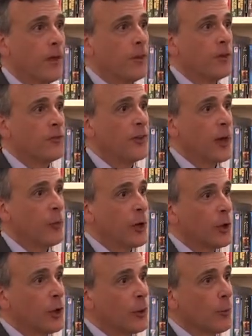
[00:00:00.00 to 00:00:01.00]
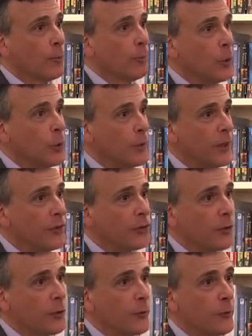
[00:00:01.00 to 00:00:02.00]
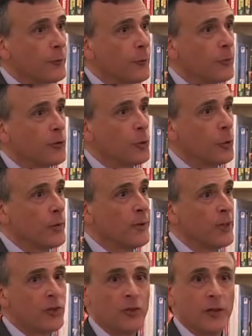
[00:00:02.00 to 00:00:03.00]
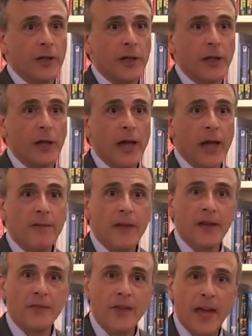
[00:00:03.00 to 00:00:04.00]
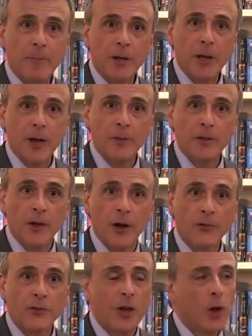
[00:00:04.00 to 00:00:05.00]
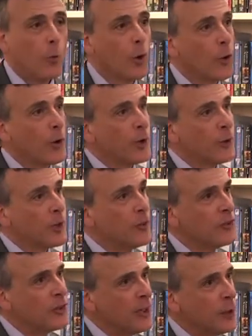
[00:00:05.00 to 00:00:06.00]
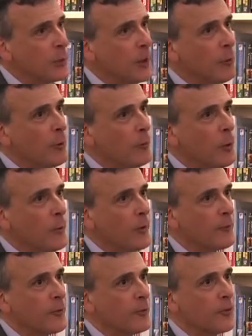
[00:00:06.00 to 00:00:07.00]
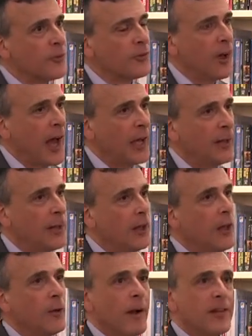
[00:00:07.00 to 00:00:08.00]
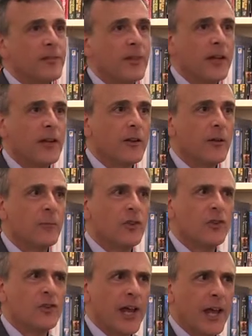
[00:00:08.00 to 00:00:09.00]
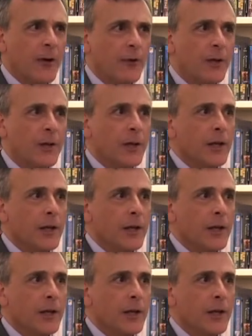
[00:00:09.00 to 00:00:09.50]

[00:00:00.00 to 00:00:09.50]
that said we are going to remove these children from school initially, and then as they become adults, we're going to continually remove them from society by sending them to jail,